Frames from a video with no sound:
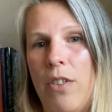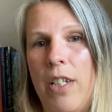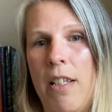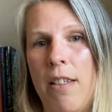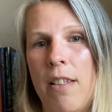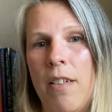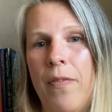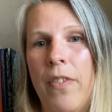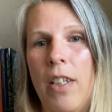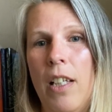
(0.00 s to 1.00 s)
is.
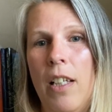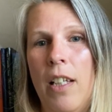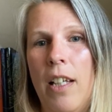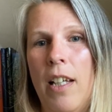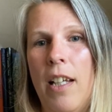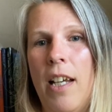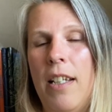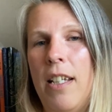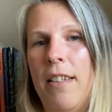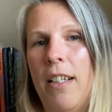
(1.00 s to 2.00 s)

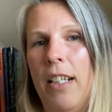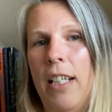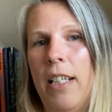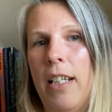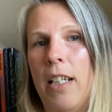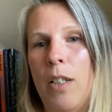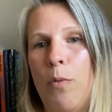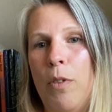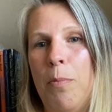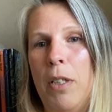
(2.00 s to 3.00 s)
And in the Lina, it
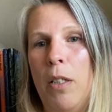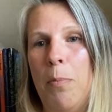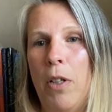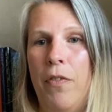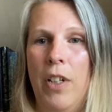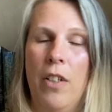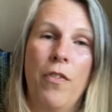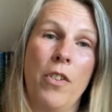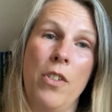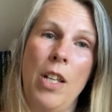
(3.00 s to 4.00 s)
would be perfect
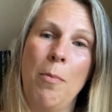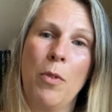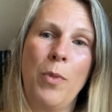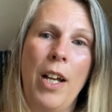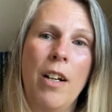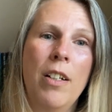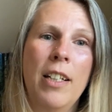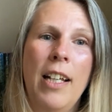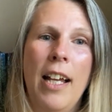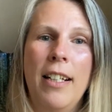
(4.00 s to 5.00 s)
for summer wear,
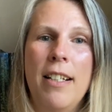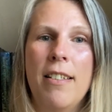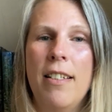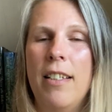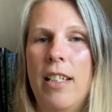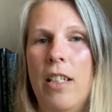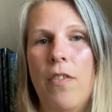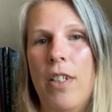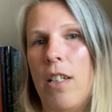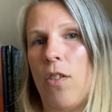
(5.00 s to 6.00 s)
at least in the
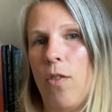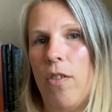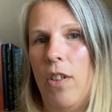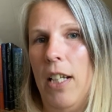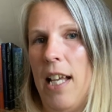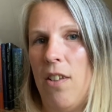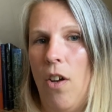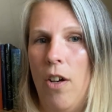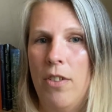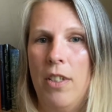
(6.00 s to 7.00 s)
evenings or on less
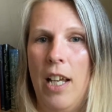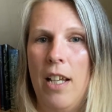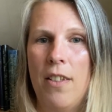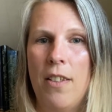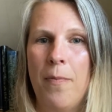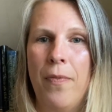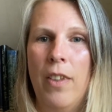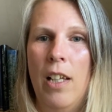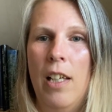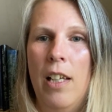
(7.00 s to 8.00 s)
hot days.
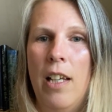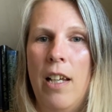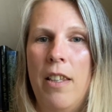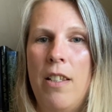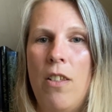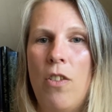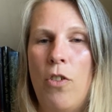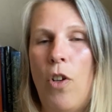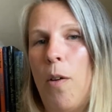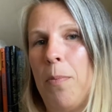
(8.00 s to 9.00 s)
And this is a
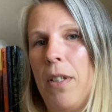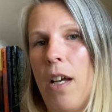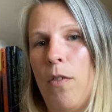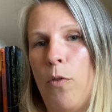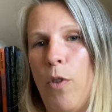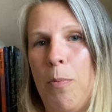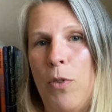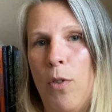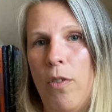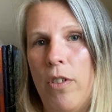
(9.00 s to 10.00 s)
top-down drop
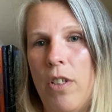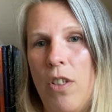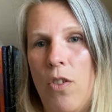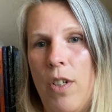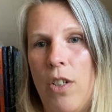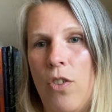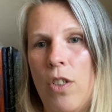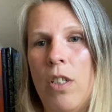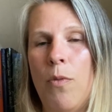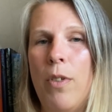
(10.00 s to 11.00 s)
shoulder
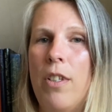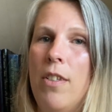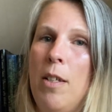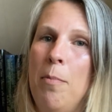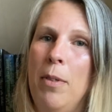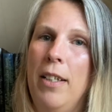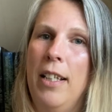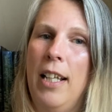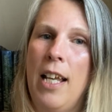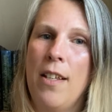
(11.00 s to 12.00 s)
construction with a simple
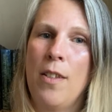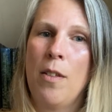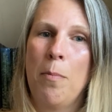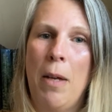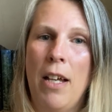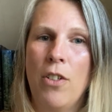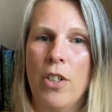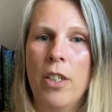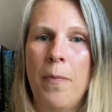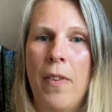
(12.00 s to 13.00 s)
lace
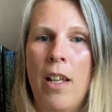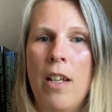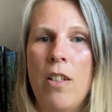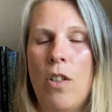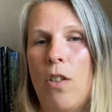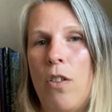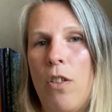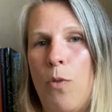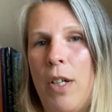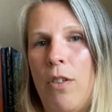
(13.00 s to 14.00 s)
pattern. So the
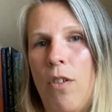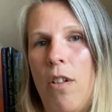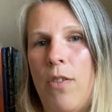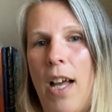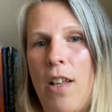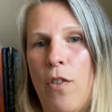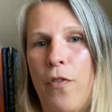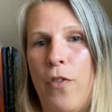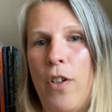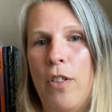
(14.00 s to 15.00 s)
sweater also has a
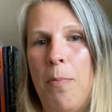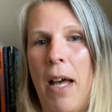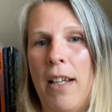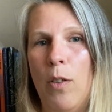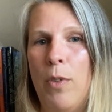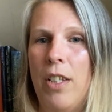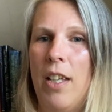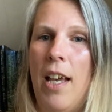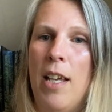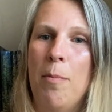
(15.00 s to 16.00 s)
front panel with a
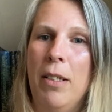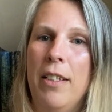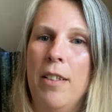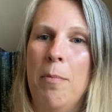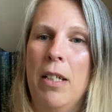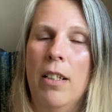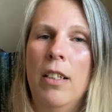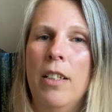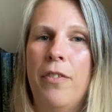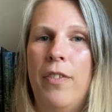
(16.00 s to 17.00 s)
cable in the
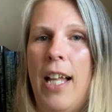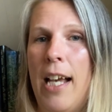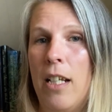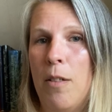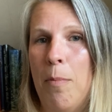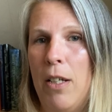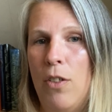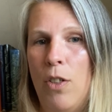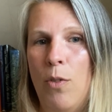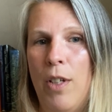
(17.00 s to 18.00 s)
middle, flanked by
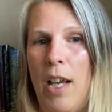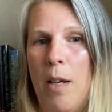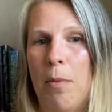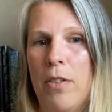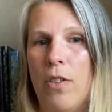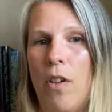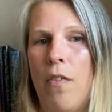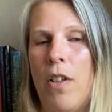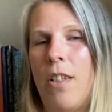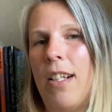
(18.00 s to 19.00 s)
2 cables
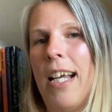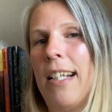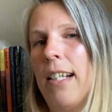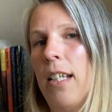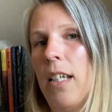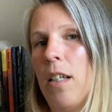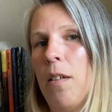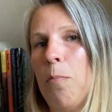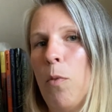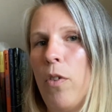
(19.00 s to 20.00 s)
of a slightly
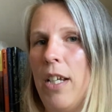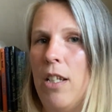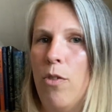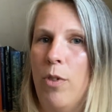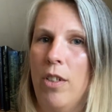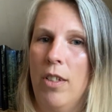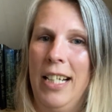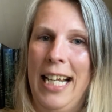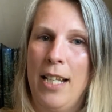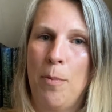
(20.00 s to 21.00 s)
more intricate
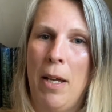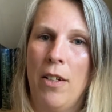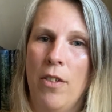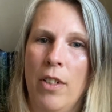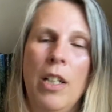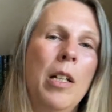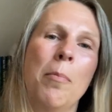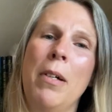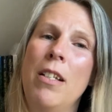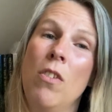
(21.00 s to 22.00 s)
lace pattern,
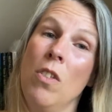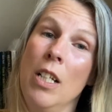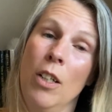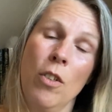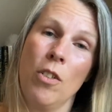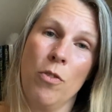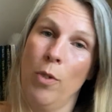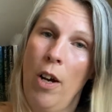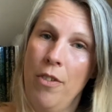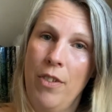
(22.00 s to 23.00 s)
but it still looks
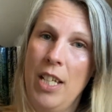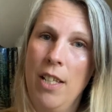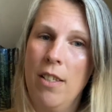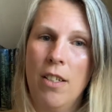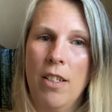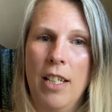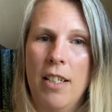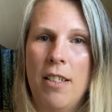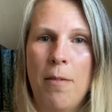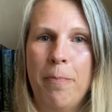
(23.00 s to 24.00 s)
rather easy to
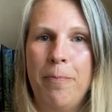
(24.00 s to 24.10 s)
knit.